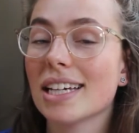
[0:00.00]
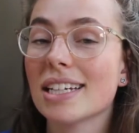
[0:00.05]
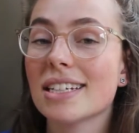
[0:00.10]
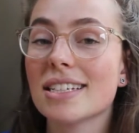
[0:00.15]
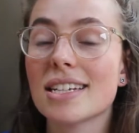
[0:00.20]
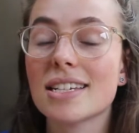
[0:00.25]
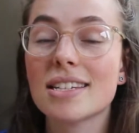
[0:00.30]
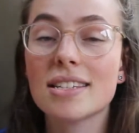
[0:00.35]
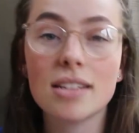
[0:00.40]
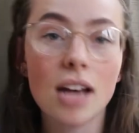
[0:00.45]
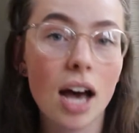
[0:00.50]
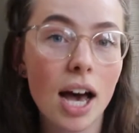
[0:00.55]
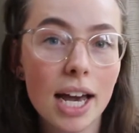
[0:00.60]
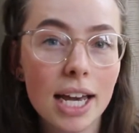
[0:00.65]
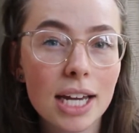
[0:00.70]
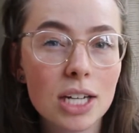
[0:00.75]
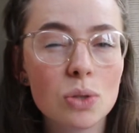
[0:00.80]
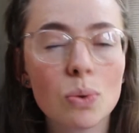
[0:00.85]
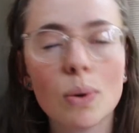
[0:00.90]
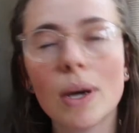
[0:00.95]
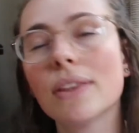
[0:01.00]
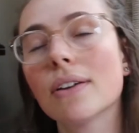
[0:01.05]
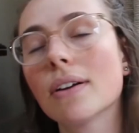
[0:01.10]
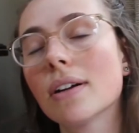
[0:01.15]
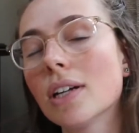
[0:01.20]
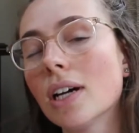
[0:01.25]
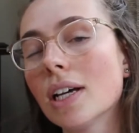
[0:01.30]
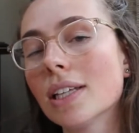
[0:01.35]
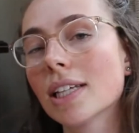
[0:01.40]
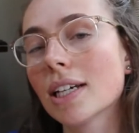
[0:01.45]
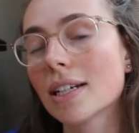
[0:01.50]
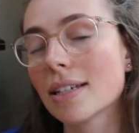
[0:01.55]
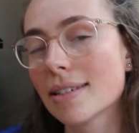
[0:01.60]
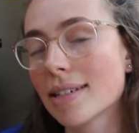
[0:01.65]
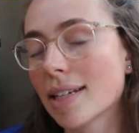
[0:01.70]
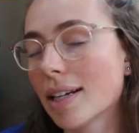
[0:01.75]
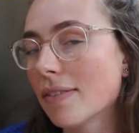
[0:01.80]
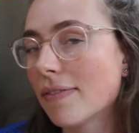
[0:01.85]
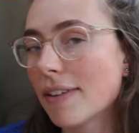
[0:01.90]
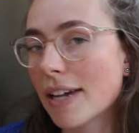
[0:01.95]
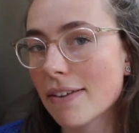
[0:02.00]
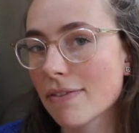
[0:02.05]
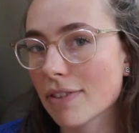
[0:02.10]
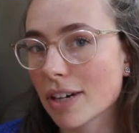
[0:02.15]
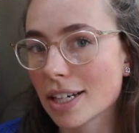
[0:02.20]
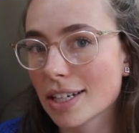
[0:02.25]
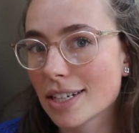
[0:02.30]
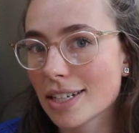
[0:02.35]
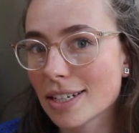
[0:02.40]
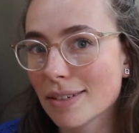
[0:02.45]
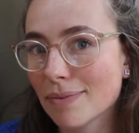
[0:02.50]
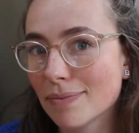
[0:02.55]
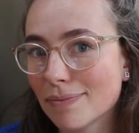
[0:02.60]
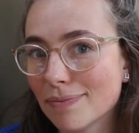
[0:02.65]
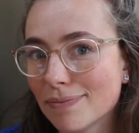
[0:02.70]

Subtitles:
decide whether or not they're still a favorite.